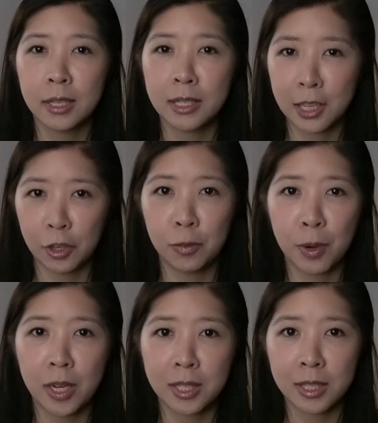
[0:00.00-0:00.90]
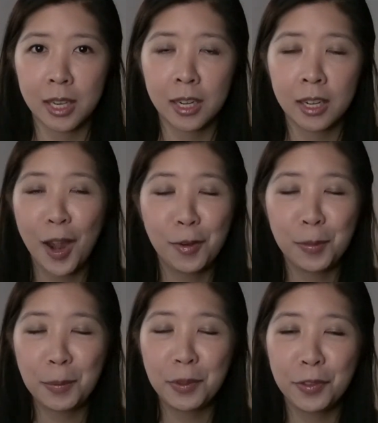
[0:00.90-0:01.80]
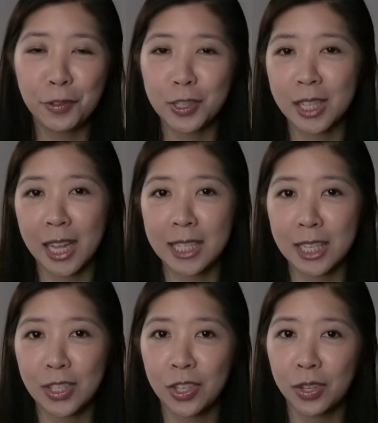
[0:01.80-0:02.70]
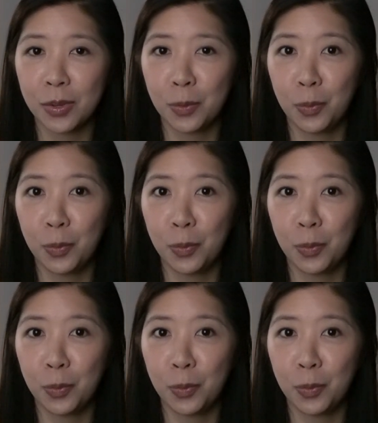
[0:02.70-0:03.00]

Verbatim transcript: signal processing. I remember the first class I took